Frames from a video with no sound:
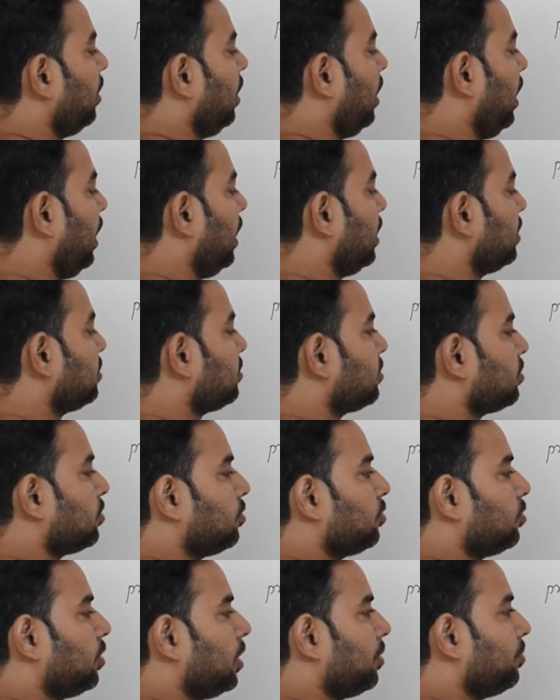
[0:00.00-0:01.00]
as
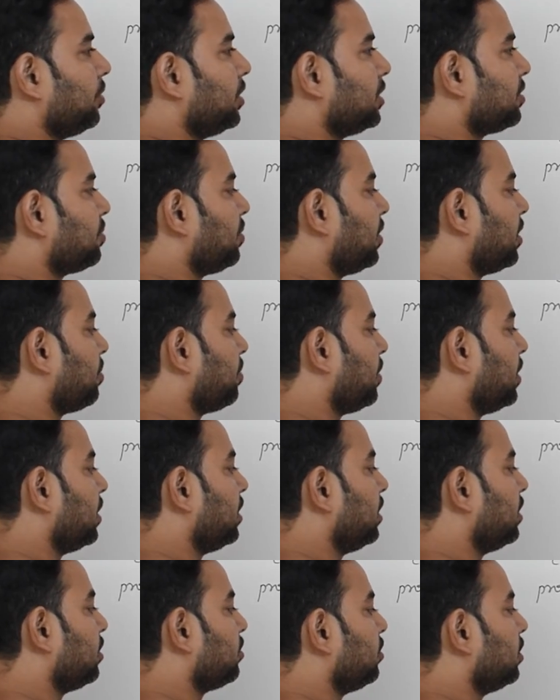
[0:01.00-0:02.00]
OM is
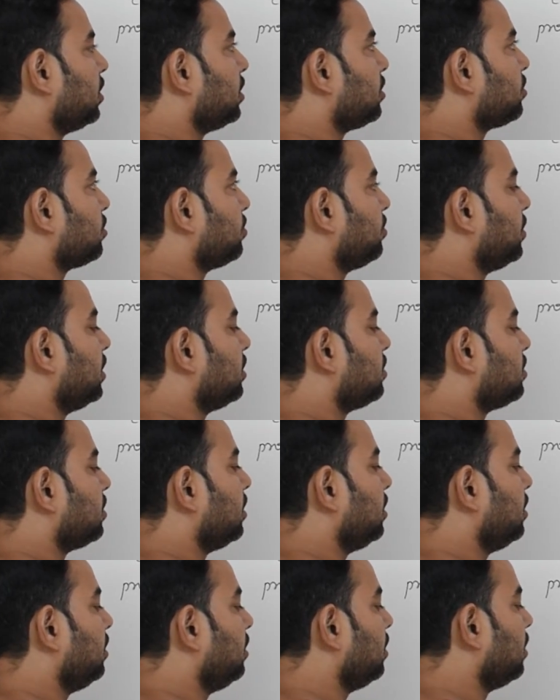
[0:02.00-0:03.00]
perpendicular to
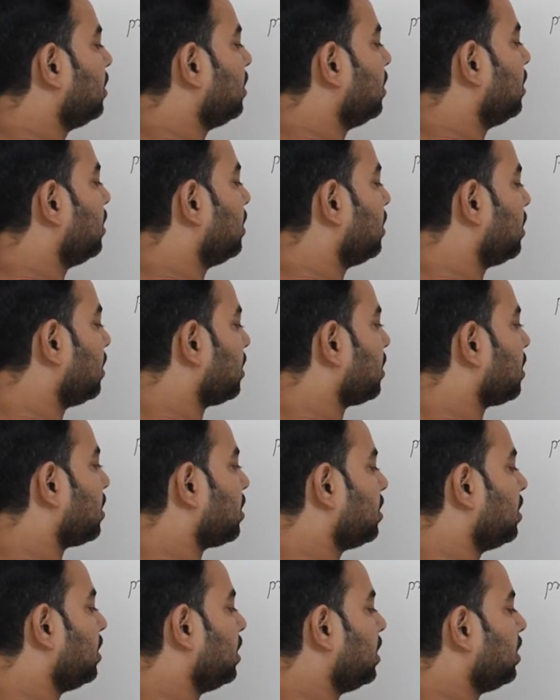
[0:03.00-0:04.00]
BC,
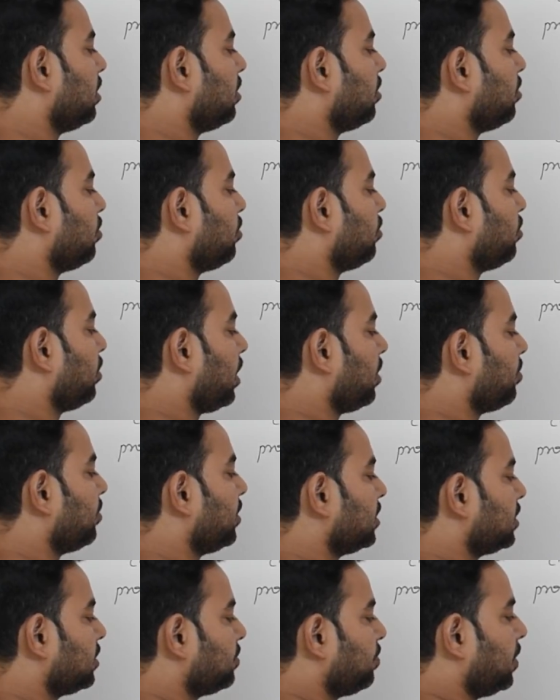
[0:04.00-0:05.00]
then OM
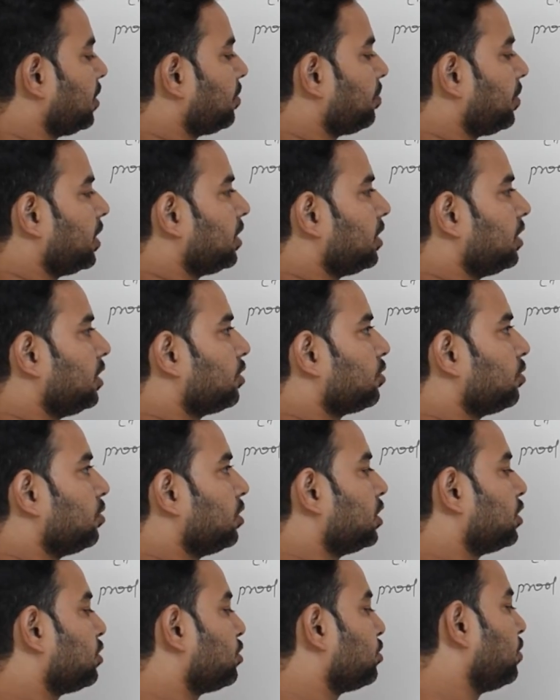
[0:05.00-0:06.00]
is
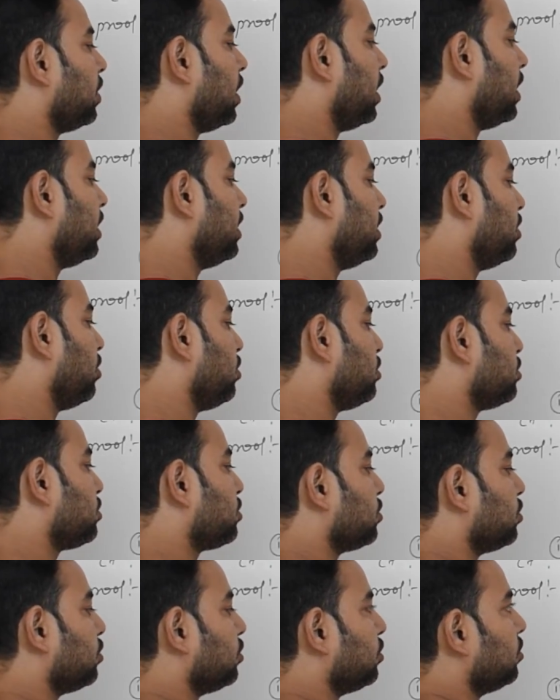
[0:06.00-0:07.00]
perpendicular to AD
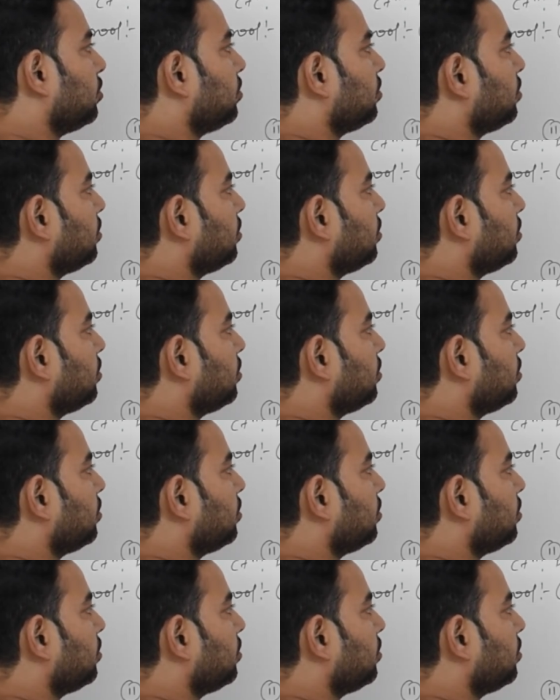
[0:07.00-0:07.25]
also.